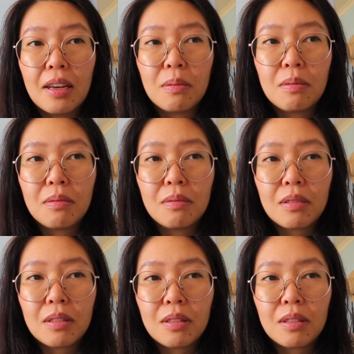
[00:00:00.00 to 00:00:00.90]
it
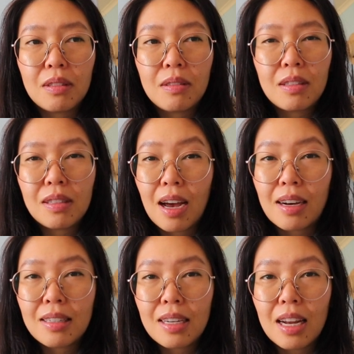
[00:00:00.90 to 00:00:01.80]

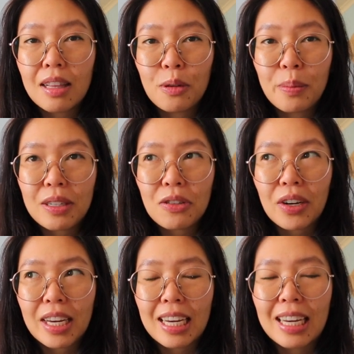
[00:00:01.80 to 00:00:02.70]
started to get a little bit
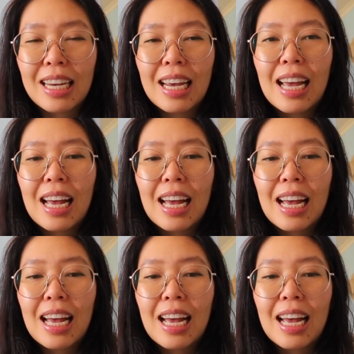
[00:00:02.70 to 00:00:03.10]
tricky.